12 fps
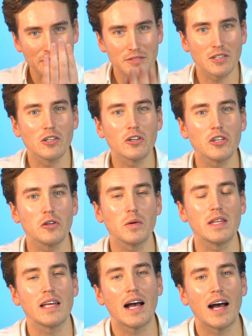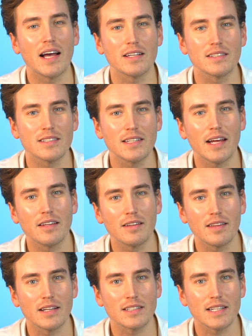to look you in the eye and say the
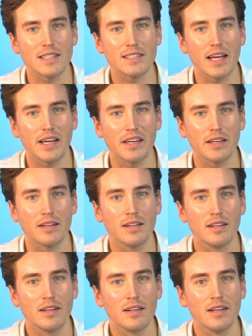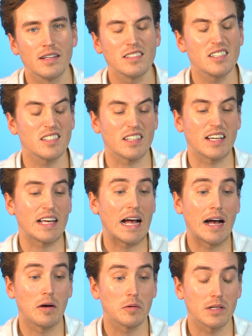things they're saying. And it's just a
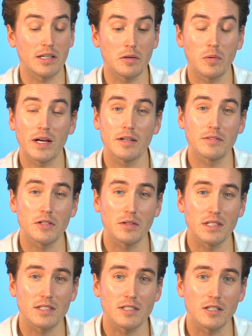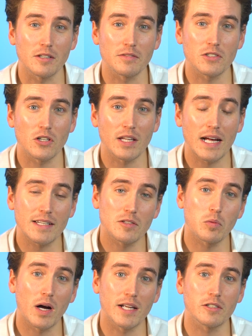cowardly way of doing stuff. So
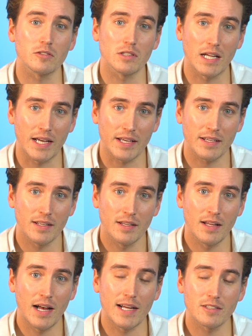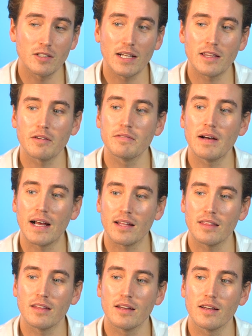that's what I don't like. I don't like the
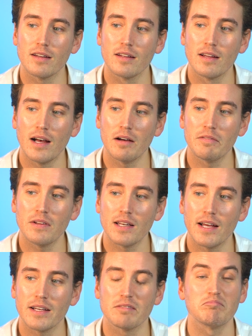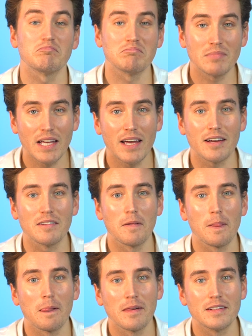fact that I feel like, yeah,
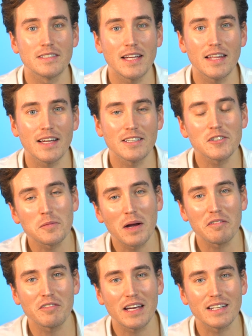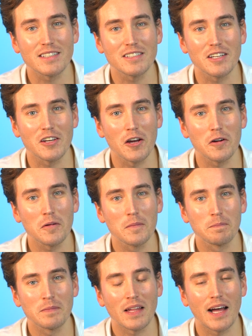say that to my face,
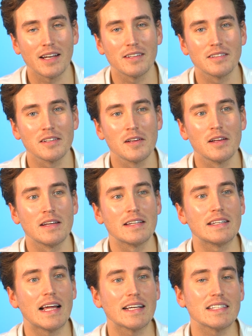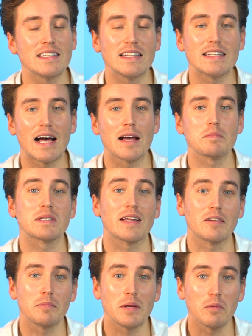and
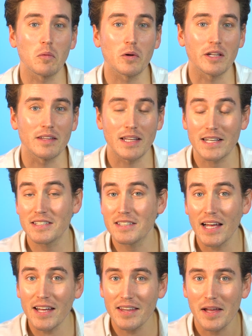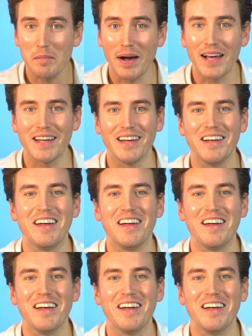99% of people wouldn't. They say they might,